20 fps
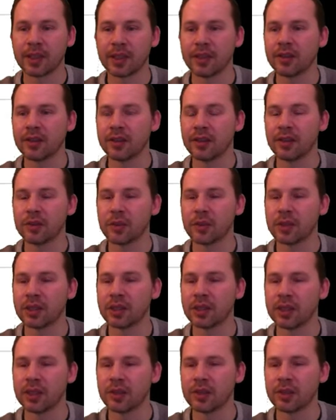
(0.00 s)
these were the
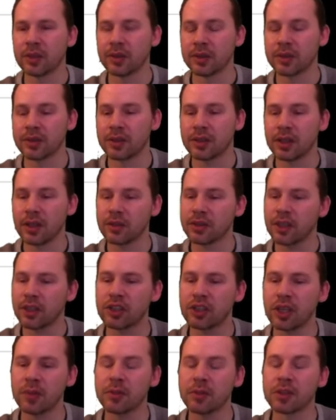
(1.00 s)
downloads. And I was
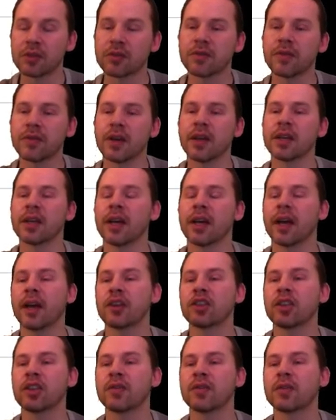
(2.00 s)
actually able to find... I
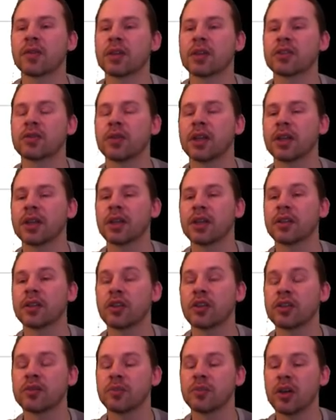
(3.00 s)
actually have Quest running in
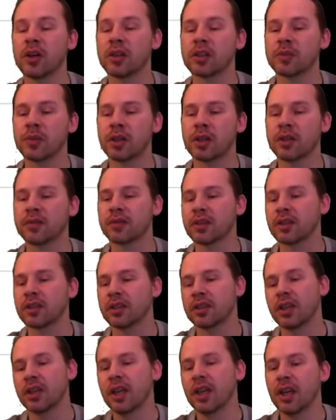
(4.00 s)
DOSBox, but I figured
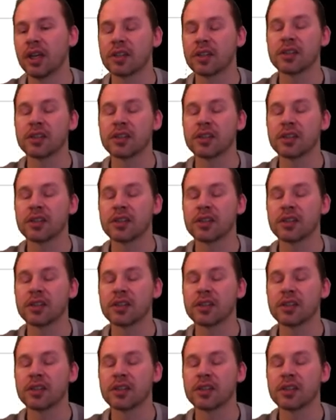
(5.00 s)
it's